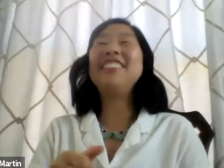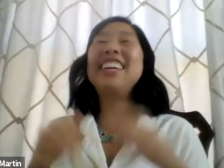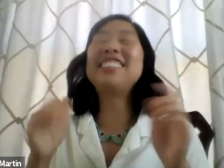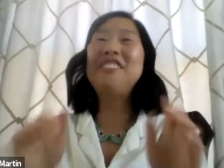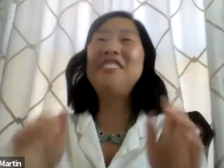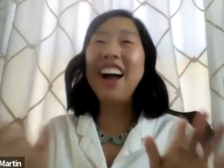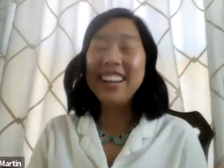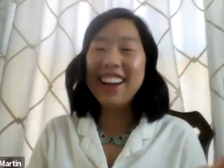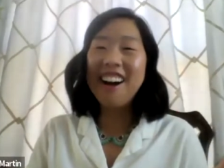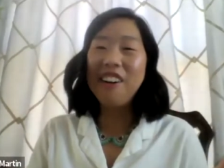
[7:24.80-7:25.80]
Um, he's
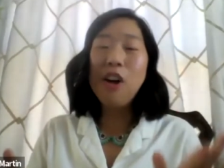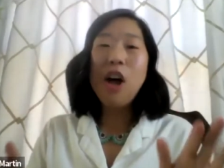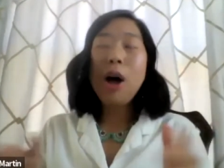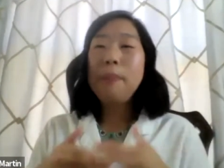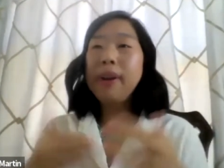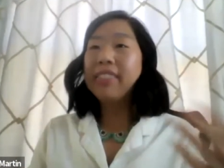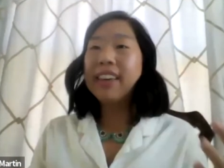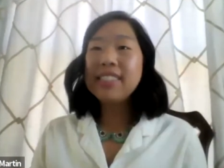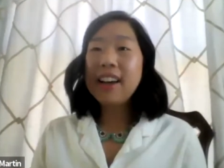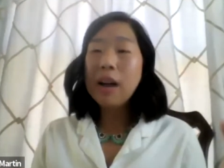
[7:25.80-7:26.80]
fine now. But at
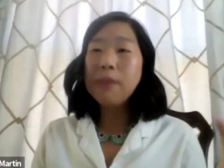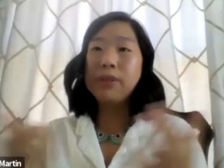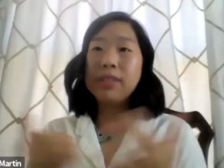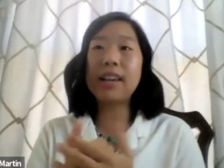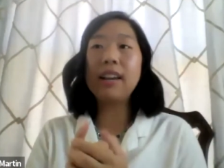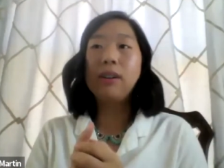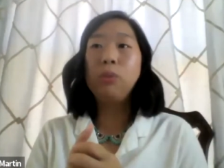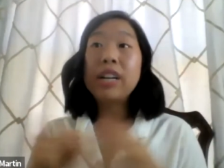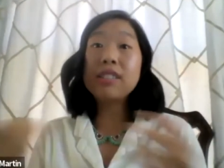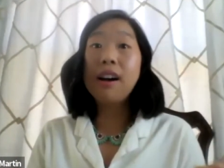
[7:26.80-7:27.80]
that time, it was like
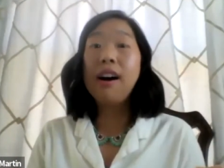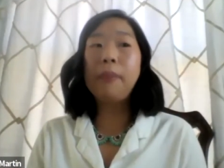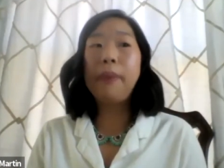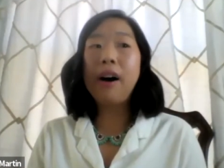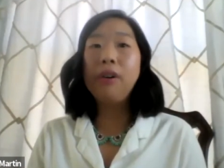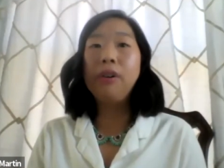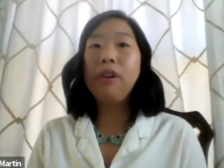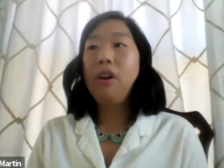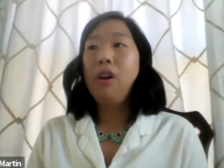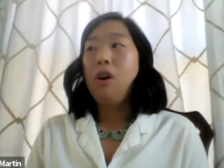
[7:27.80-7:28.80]
we had to talk about
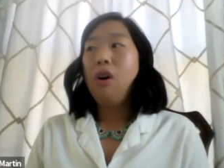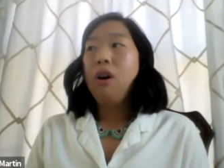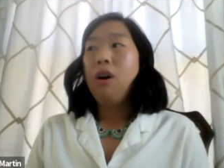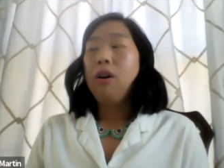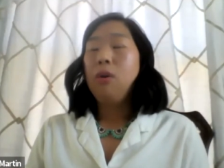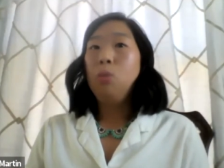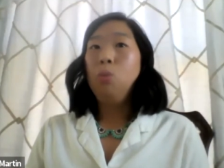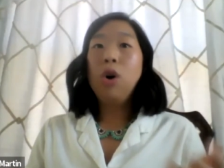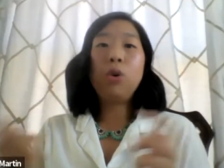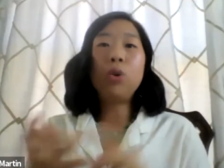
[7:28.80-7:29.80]

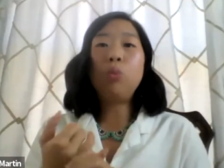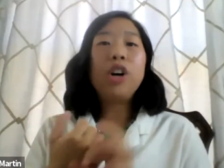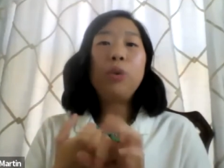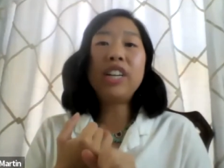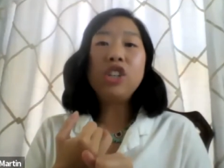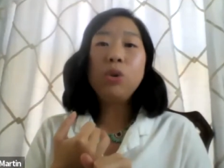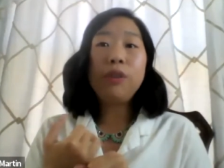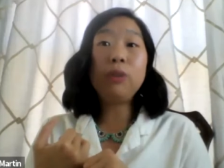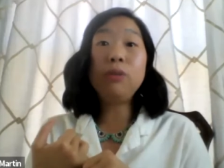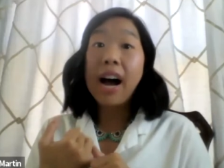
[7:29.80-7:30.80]
what what do we do
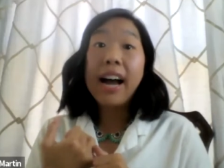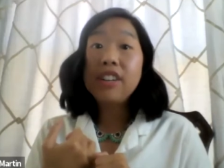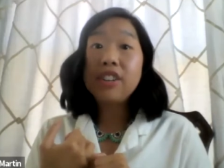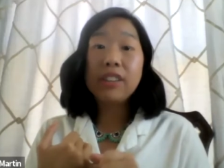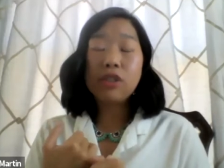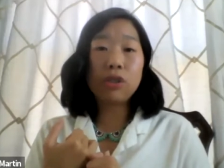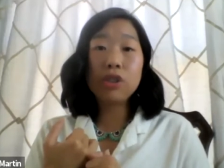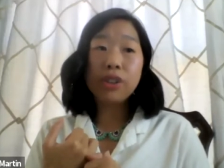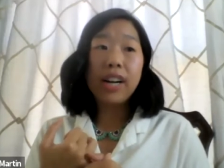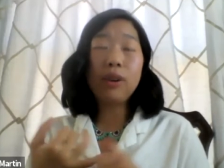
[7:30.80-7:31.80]
if you die during the
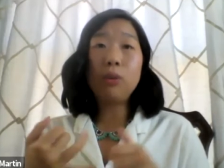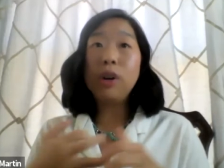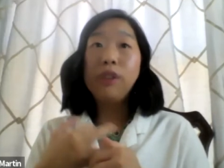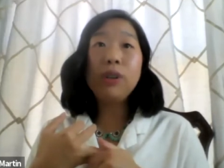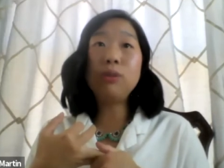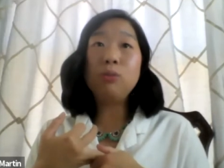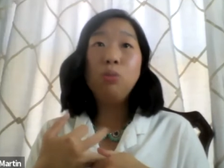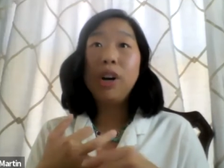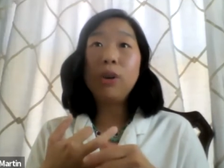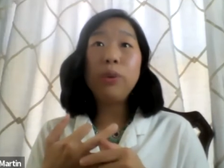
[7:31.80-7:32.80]
surgery? What if you
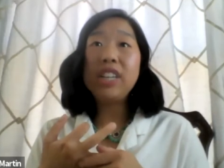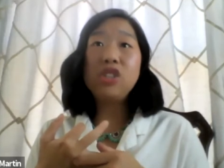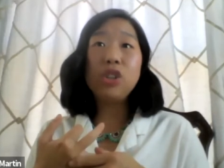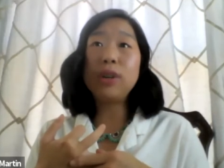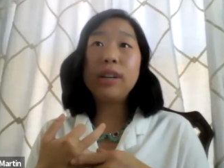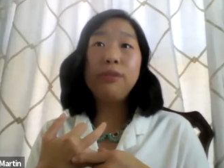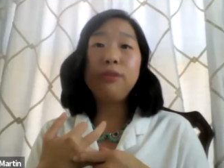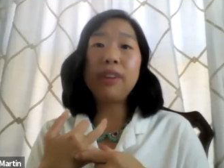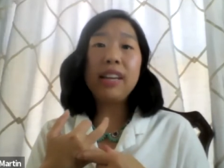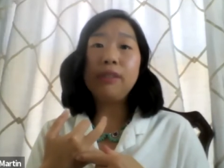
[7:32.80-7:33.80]
what do we do if
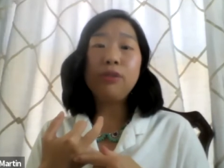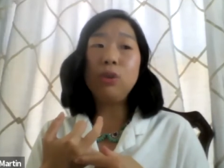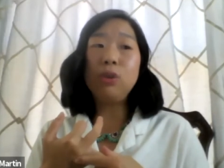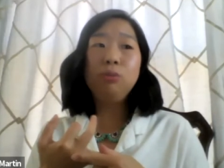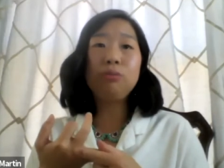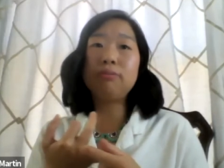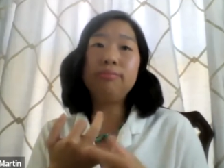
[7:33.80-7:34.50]
if you